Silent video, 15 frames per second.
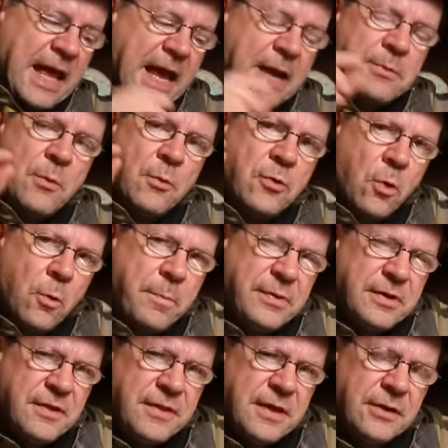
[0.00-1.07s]
And we won't
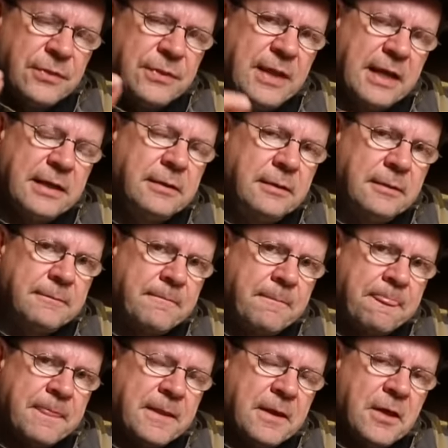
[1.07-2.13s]
open it there and then.
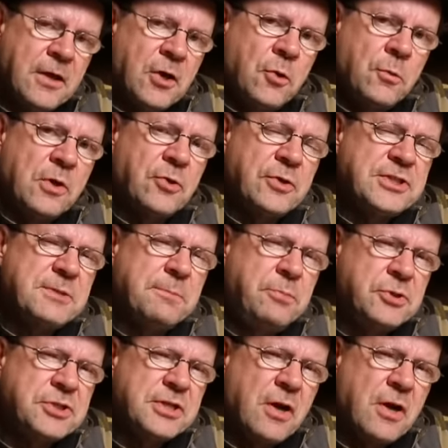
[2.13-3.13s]
We're going to put